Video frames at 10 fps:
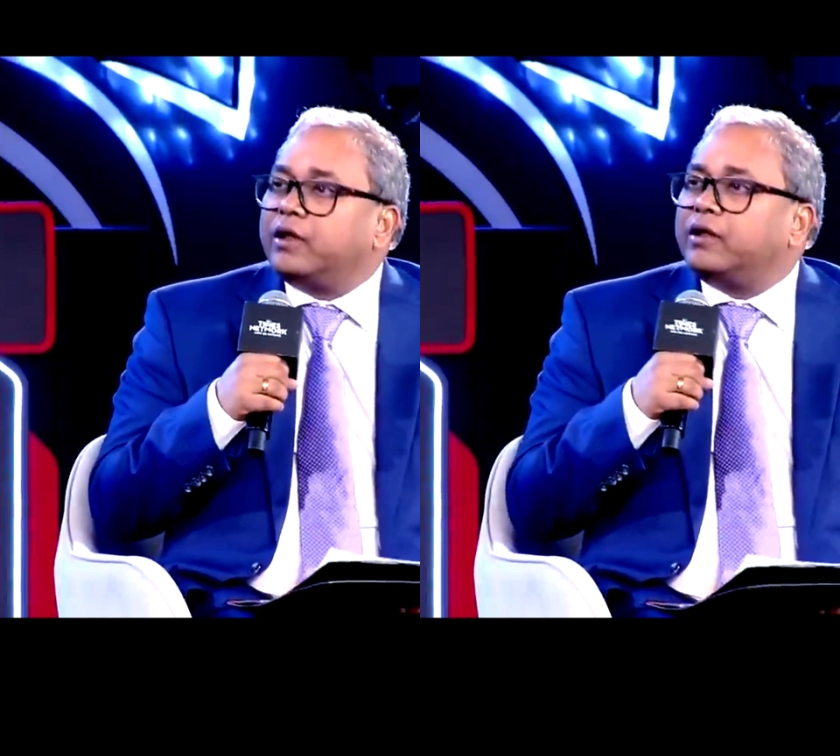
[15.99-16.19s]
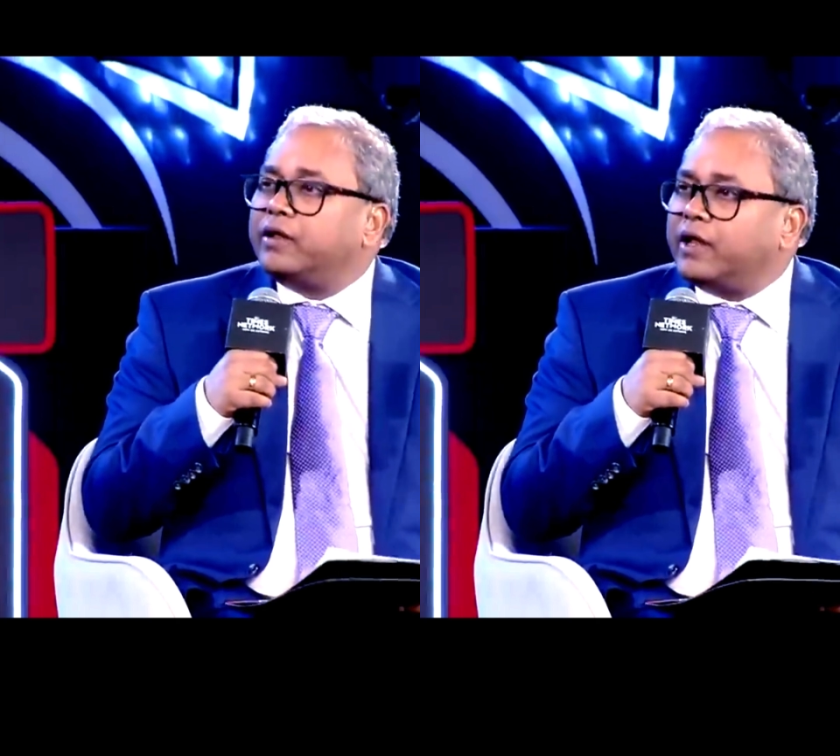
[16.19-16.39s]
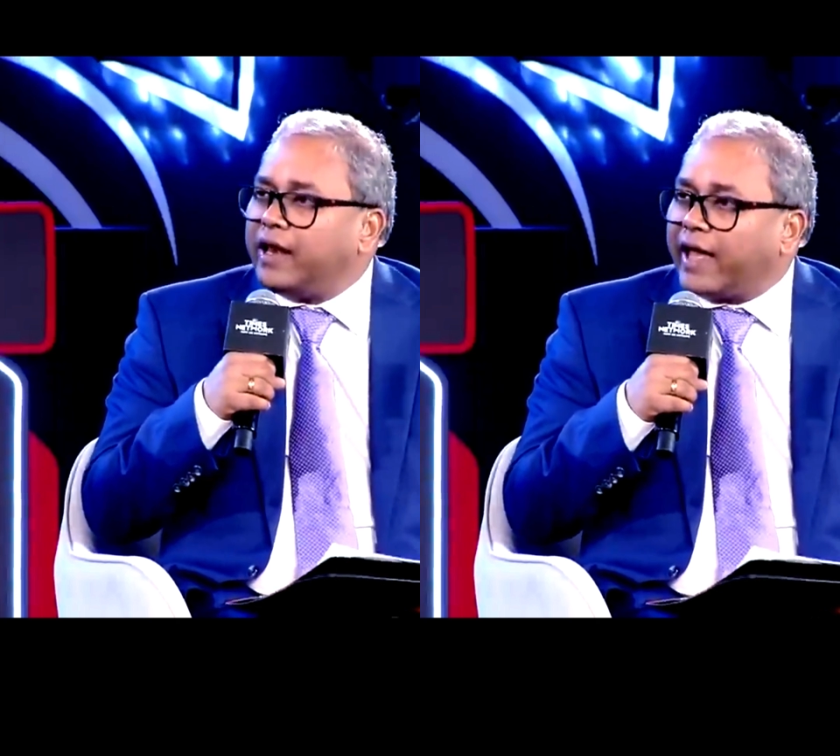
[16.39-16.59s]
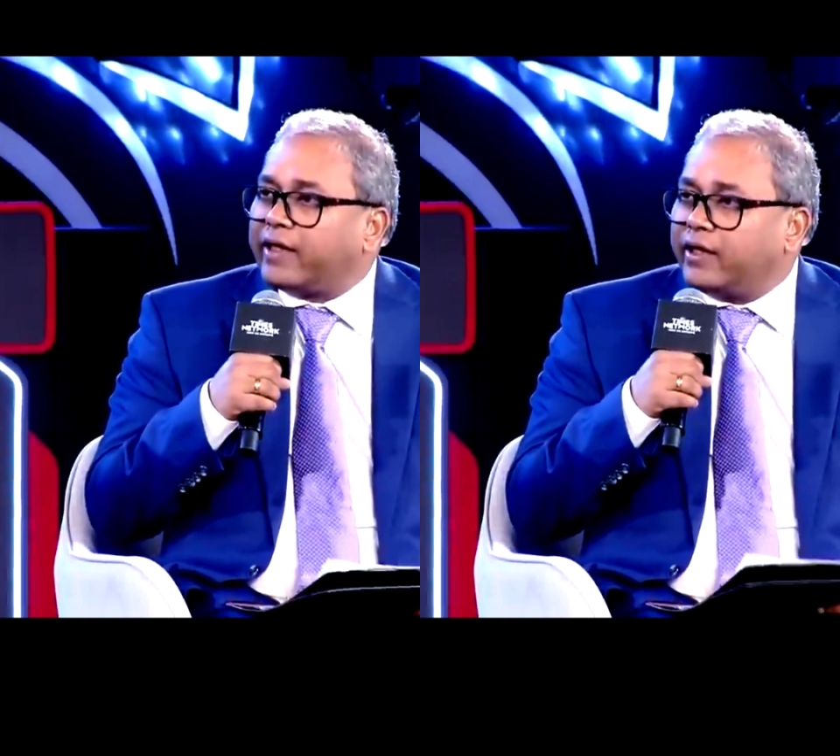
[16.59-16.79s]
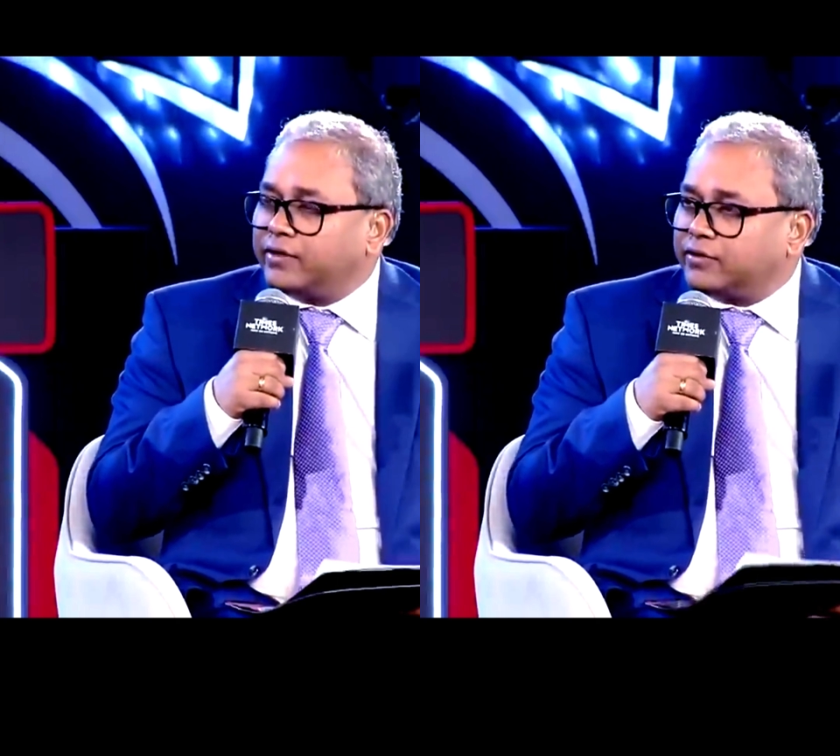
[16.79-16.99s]
they're
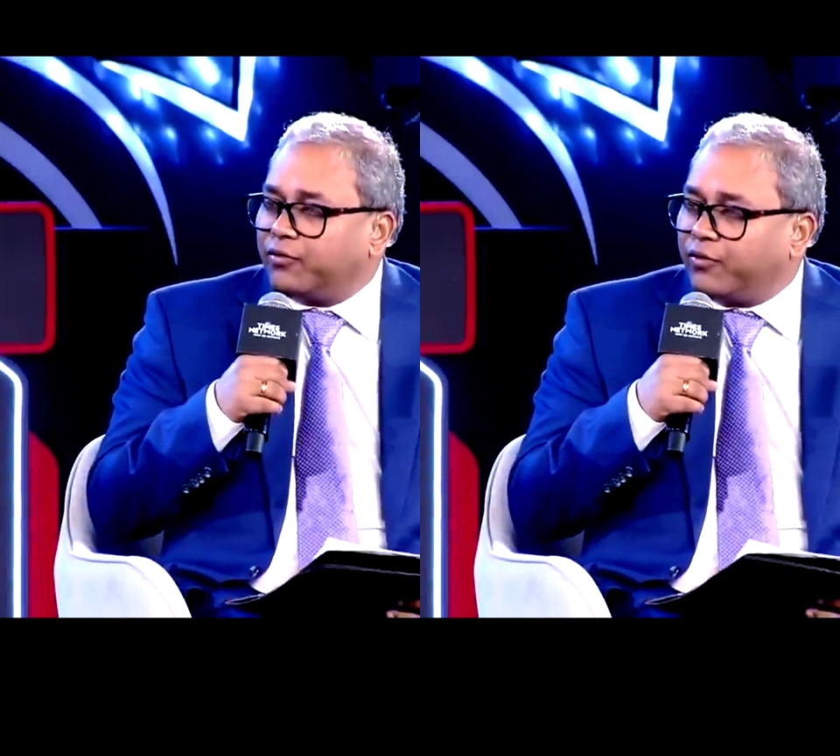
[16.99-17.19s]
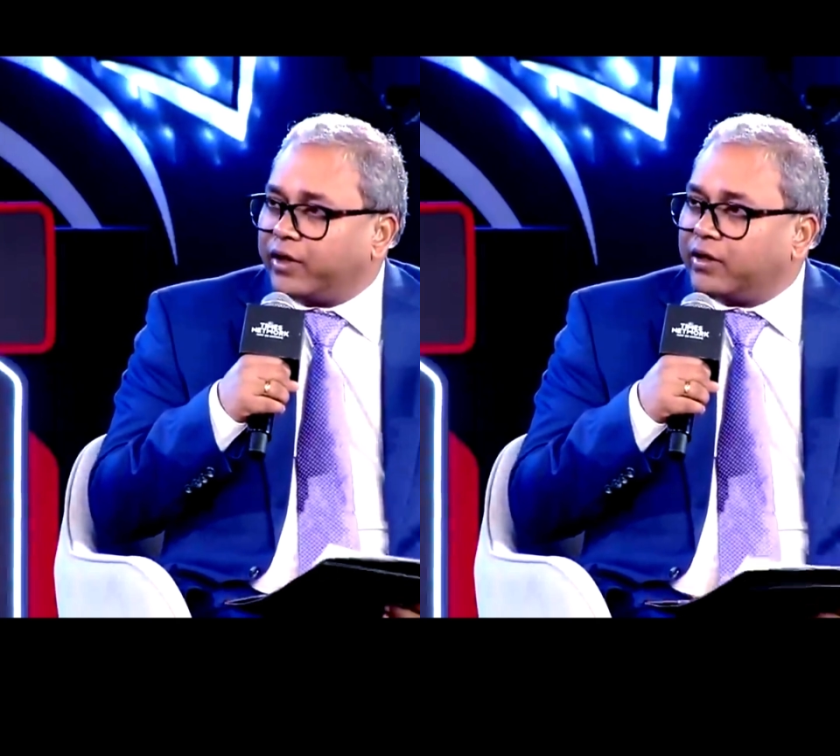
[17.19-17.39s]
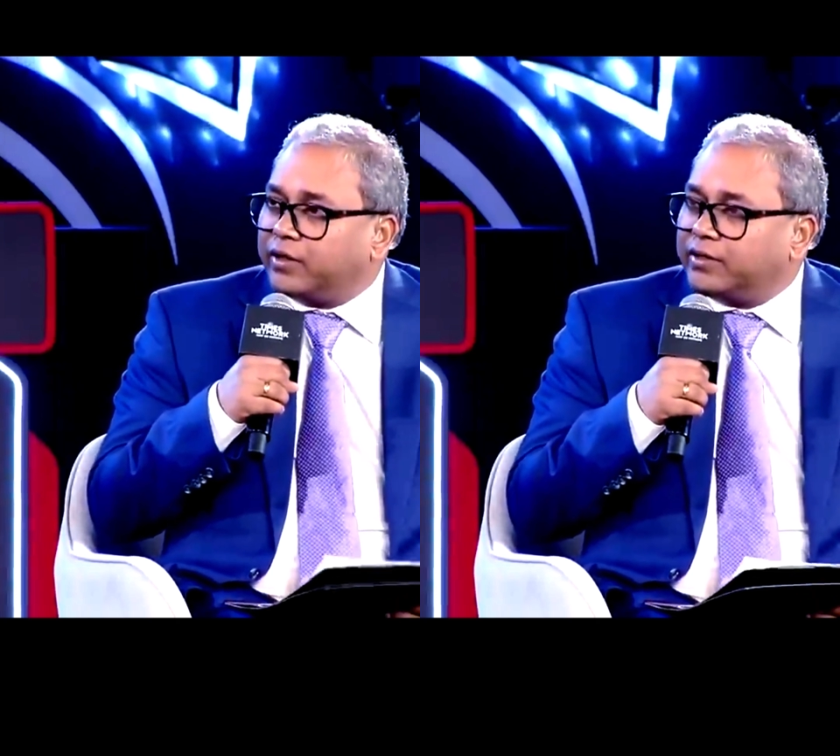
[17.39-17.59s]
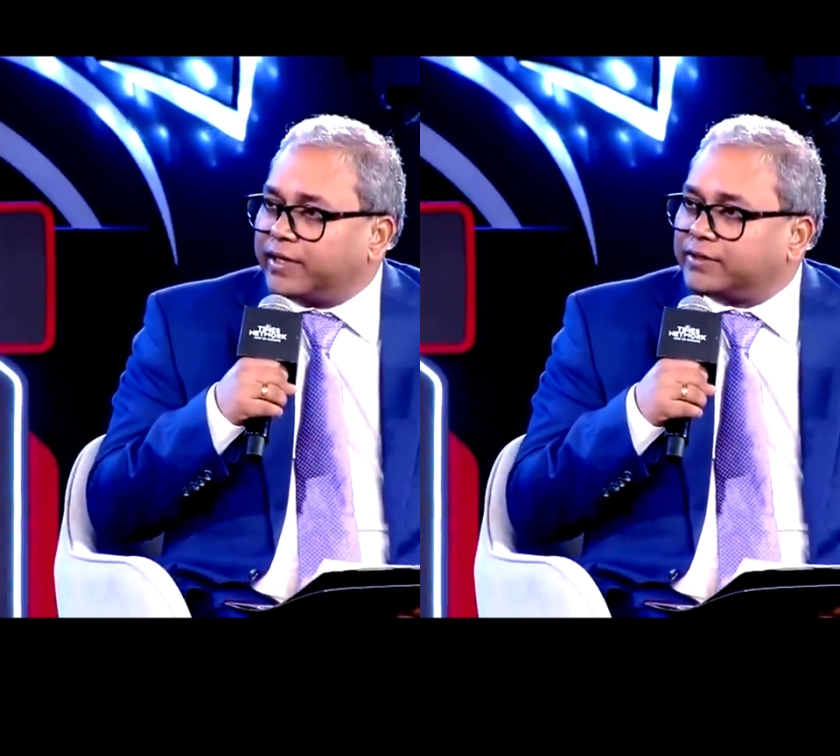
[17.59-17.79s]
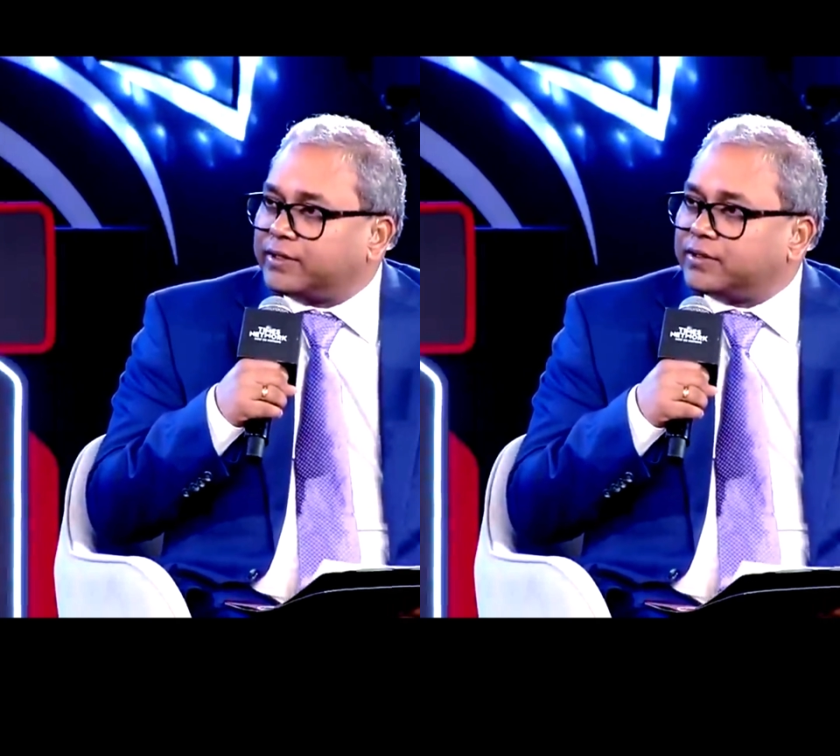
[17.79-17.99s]
lacking in some way in that
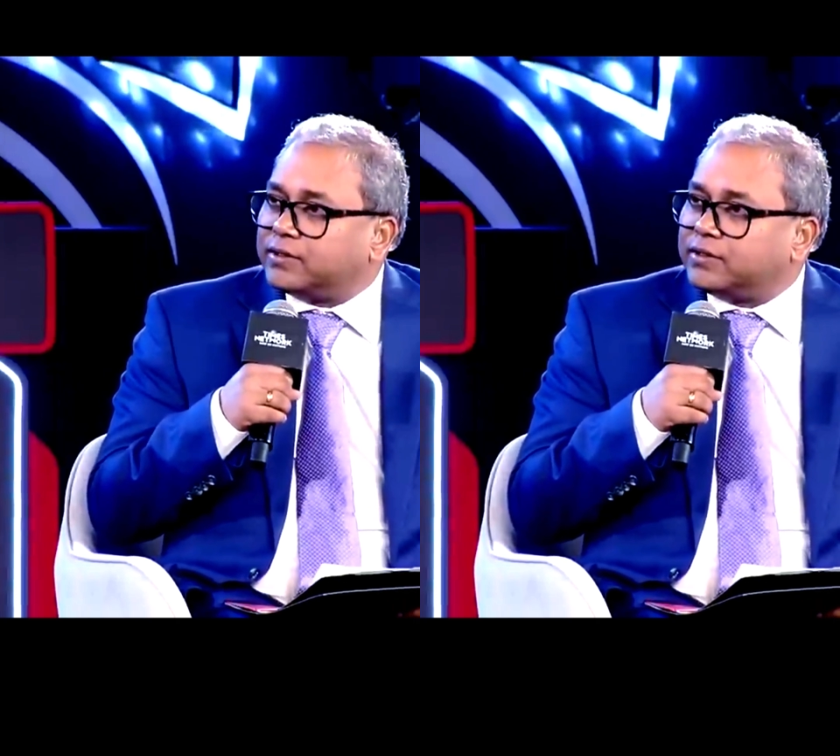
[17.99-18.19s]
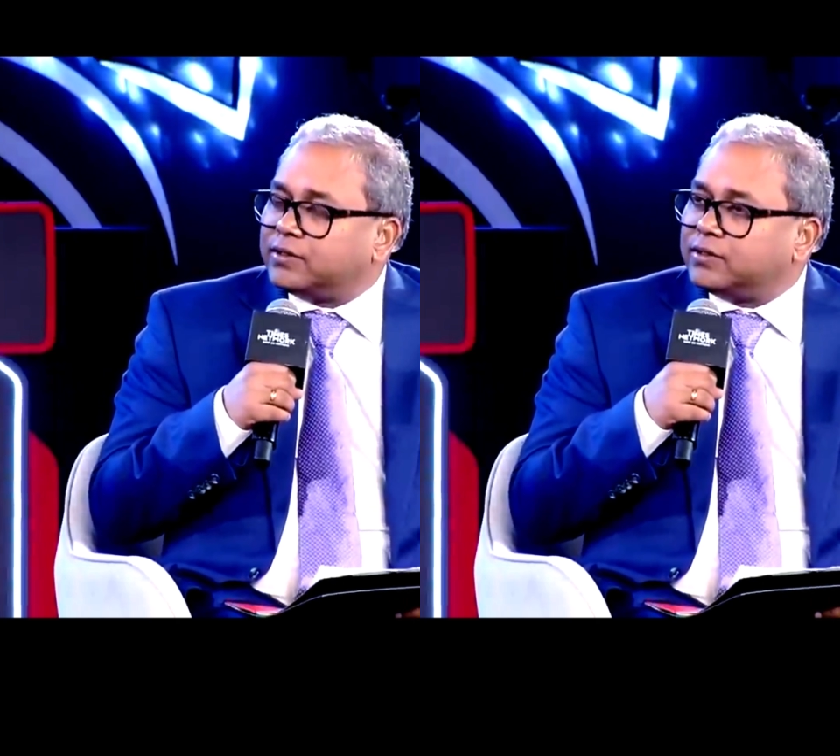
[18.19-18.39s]
sense.